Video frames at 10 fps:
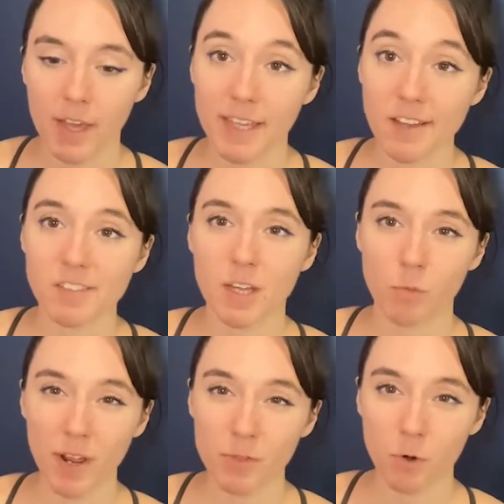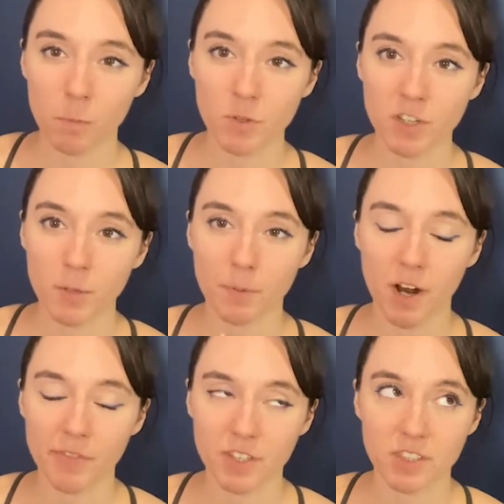yes, they write their own music,
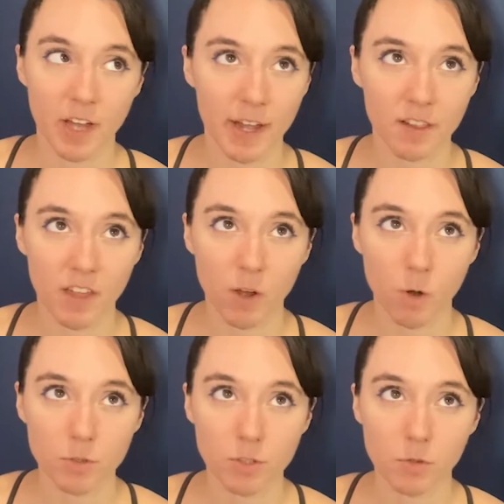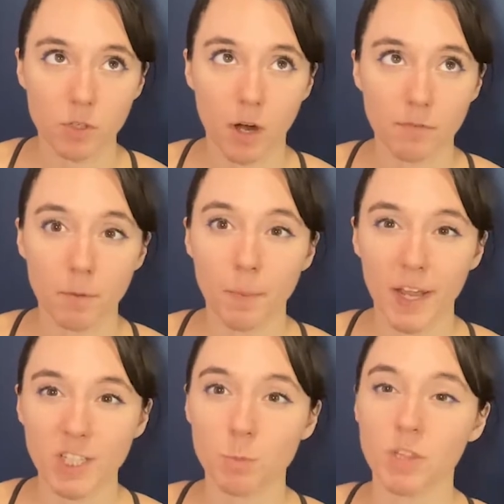but on the side, they also cover
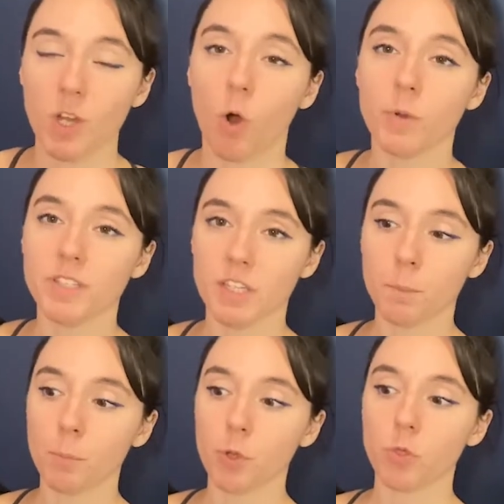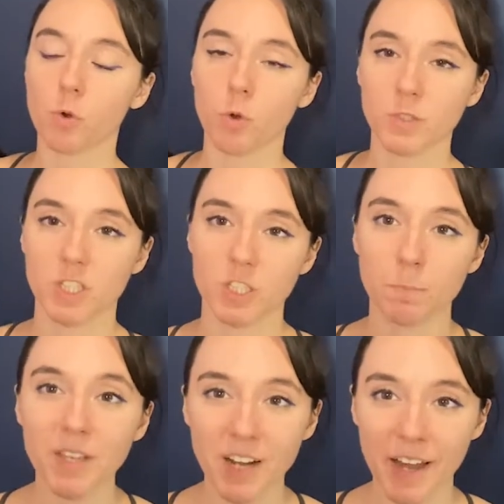bands, but they always like put their own
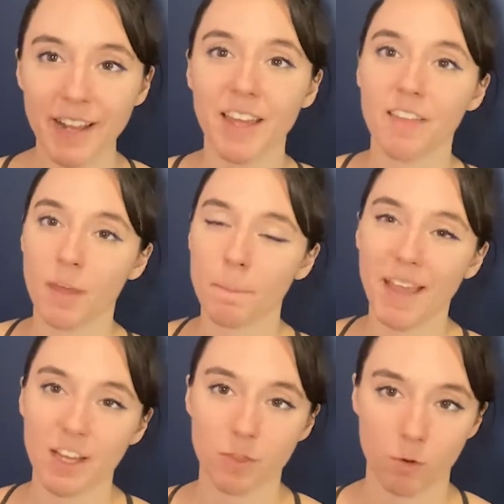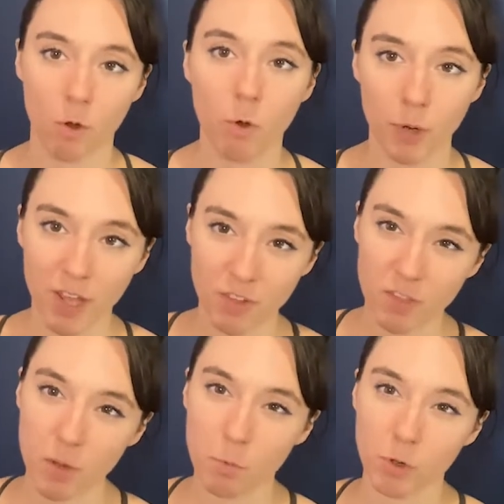spin on it and they make it their own. I
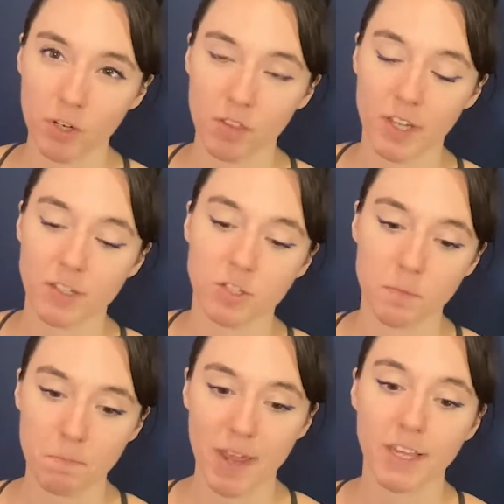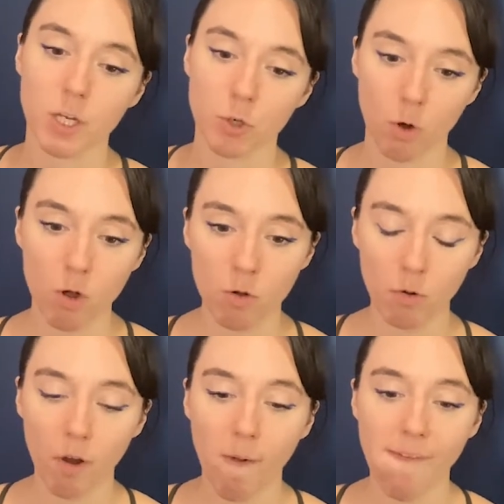think the important thing is to make it your
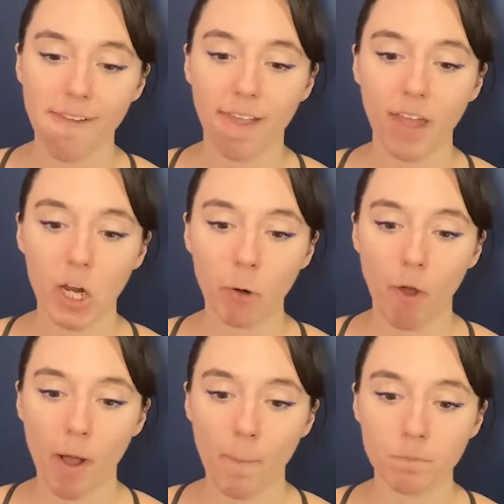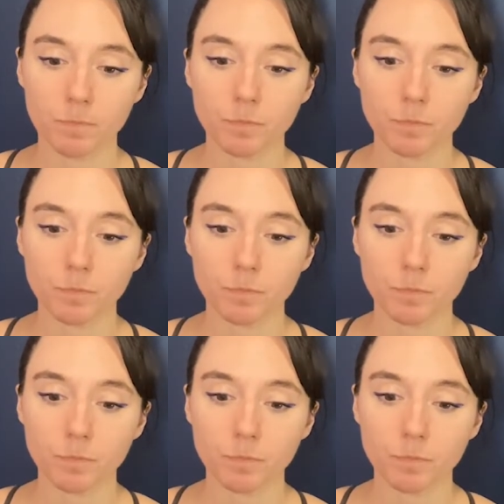own, and,